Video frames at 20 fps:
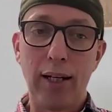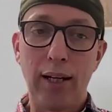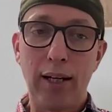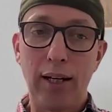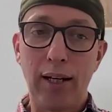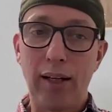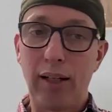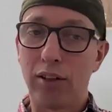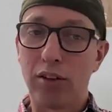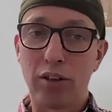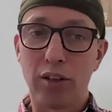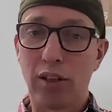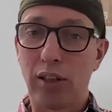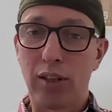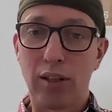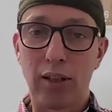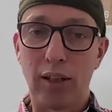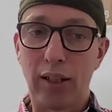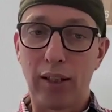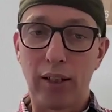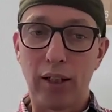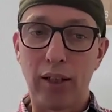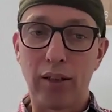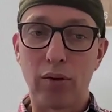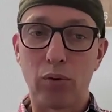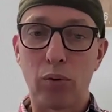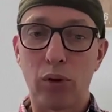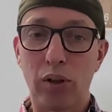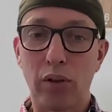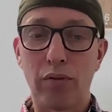and she didn't like
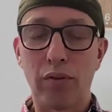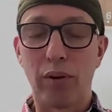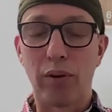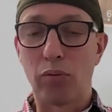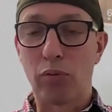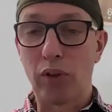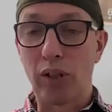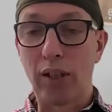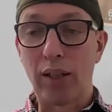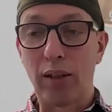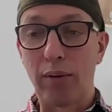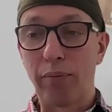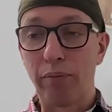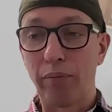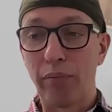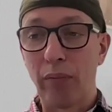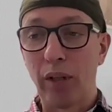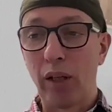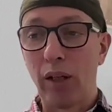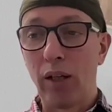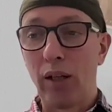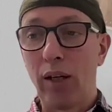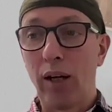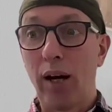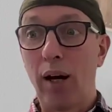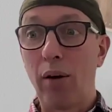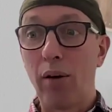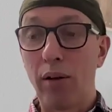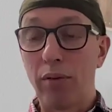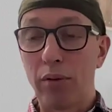either one of them really.
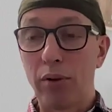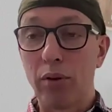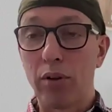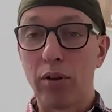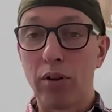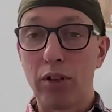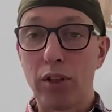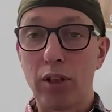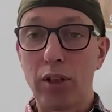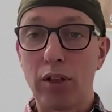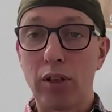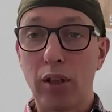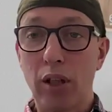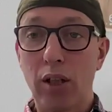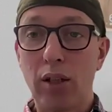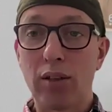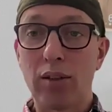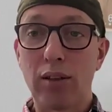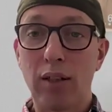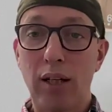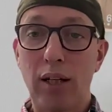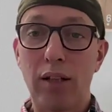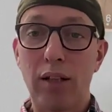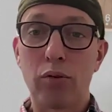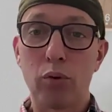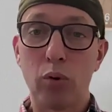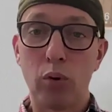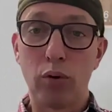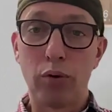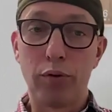However, she does like
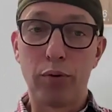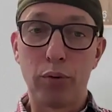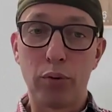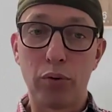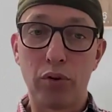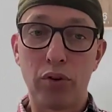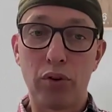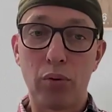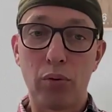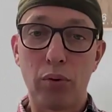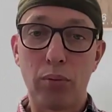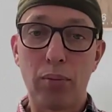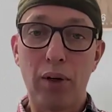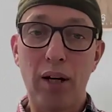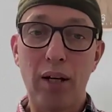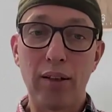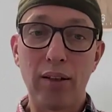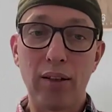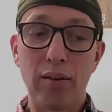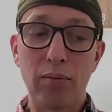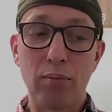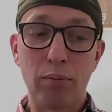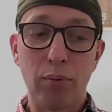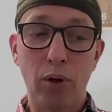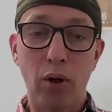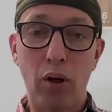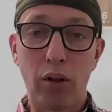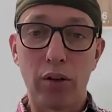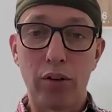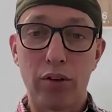raw food. So we buy these
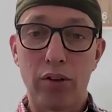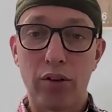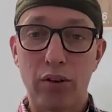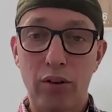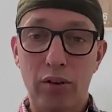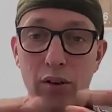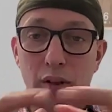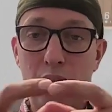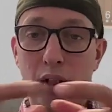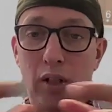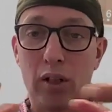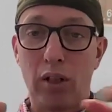blocks